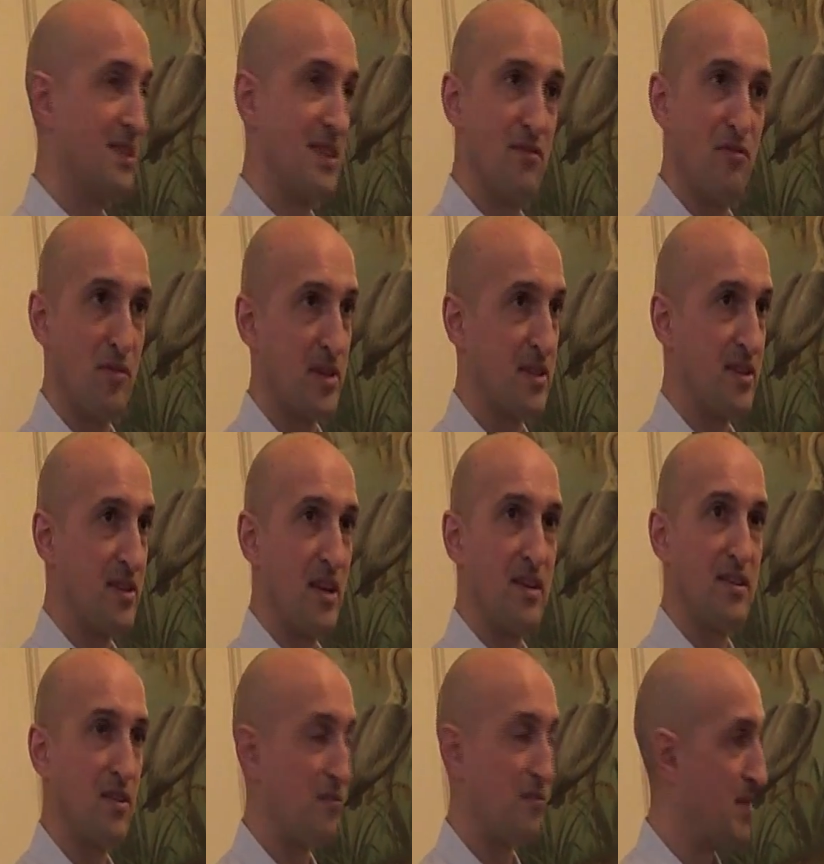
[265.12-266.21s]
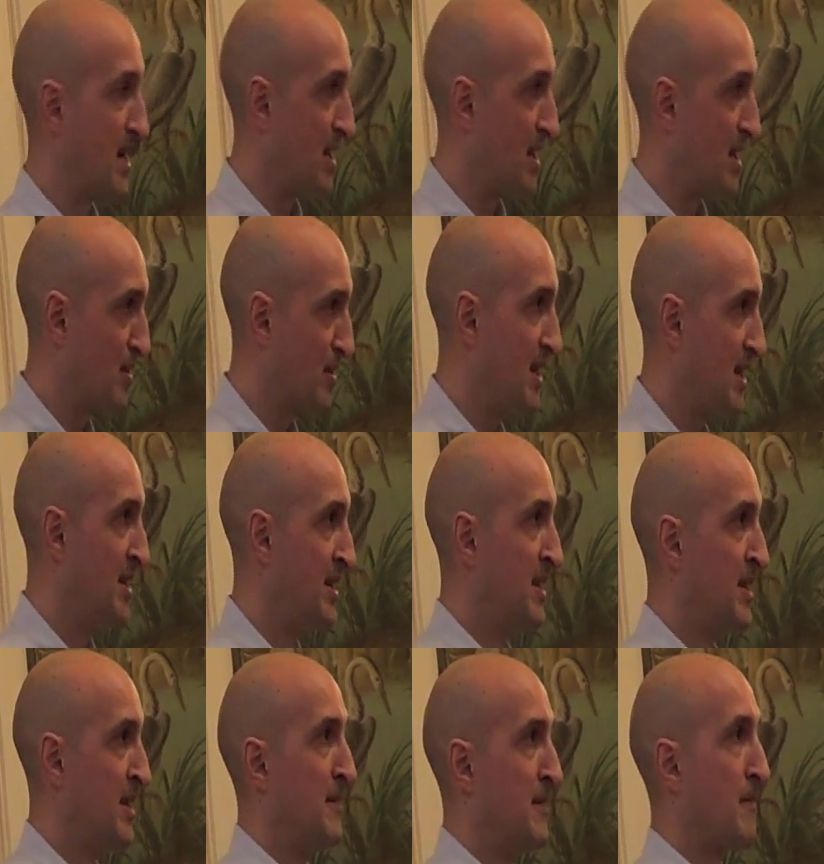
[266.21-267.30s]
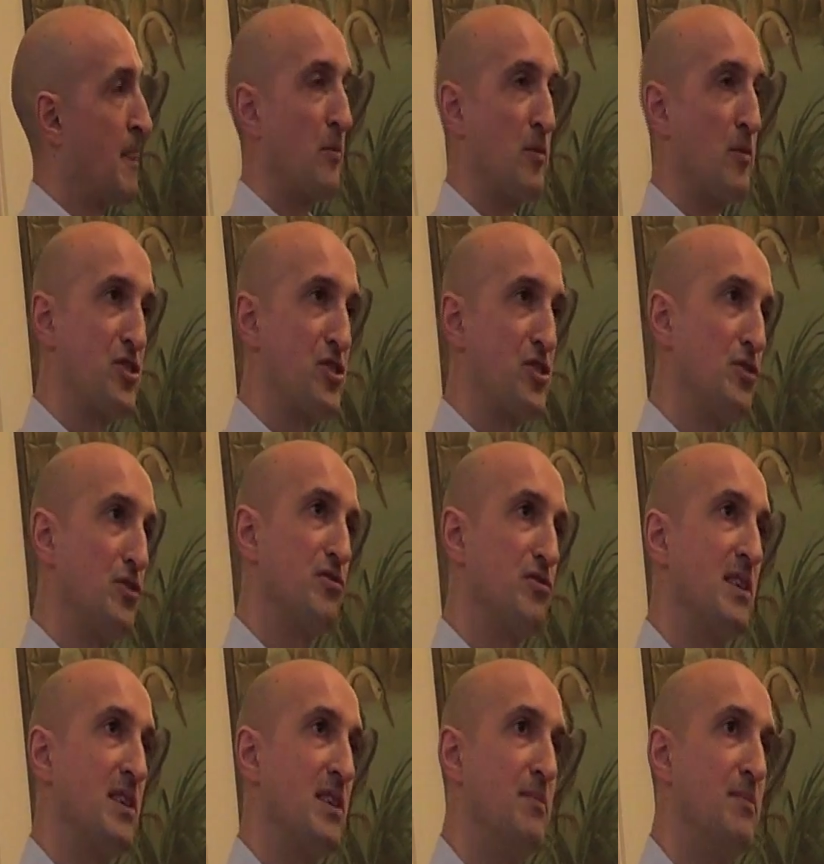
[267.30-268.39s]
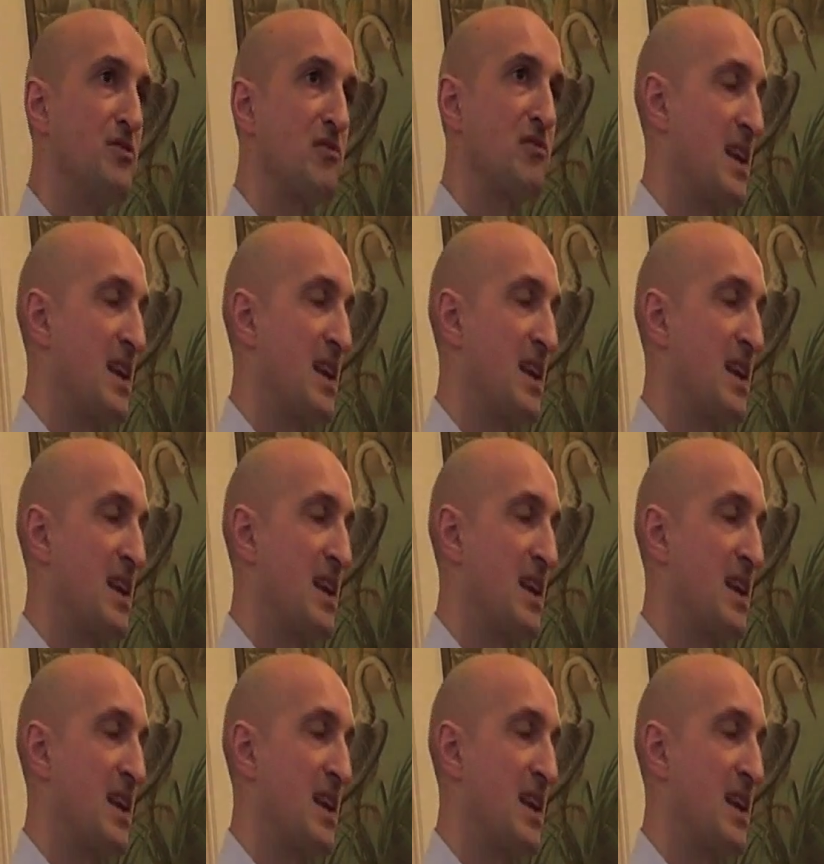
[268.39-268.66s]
everyone starts off mediocre. With children, imagery and